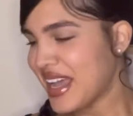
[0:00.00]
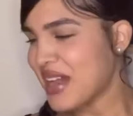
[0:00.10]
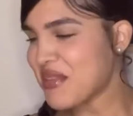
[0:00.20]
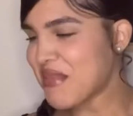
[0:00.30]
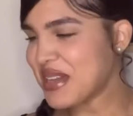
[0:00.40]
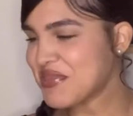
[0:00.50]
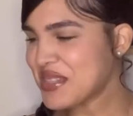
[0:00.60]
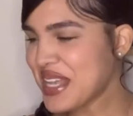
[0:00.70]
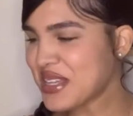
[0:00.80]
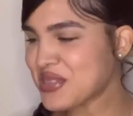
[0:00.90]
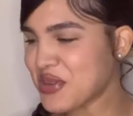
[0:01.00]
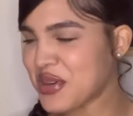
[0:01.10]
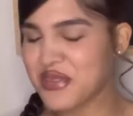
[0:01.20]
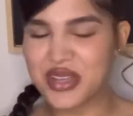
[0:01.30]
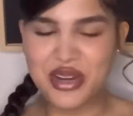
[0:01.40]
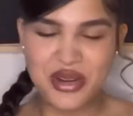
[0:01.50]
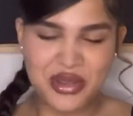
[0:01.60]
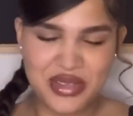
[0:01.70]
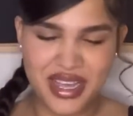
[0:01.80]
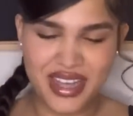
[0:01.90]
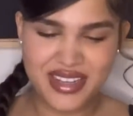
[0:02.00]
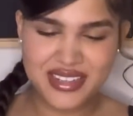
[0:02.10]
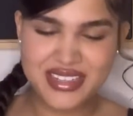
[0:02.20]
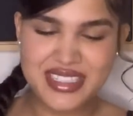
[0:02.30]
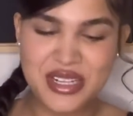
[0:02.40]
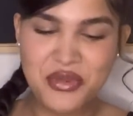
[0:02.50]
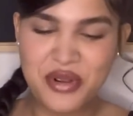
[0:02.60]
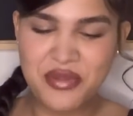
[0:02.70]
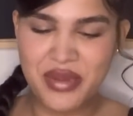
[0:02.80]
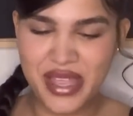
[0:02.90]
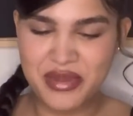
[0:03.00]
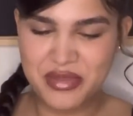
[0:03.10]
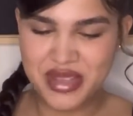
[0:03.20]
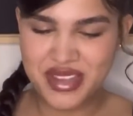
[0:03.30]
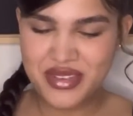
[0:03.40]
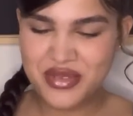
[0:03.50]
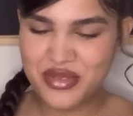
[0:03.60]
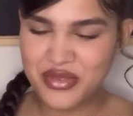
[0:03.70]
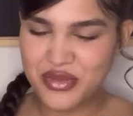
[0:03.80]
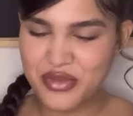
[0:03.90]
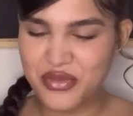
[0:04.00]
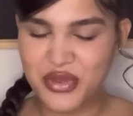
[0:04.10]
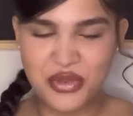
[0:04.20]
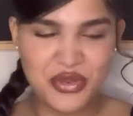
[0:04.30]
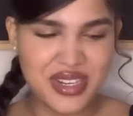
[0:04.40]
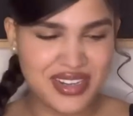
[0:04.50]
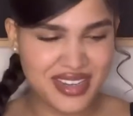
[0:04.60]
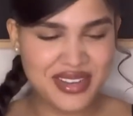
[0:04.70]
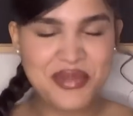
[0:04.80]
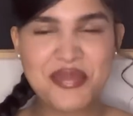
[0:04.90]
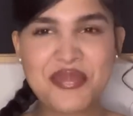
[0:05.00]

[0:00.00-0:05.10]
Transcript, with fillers: It reminds me of that story of the girl that didn't want to pay me for the reading.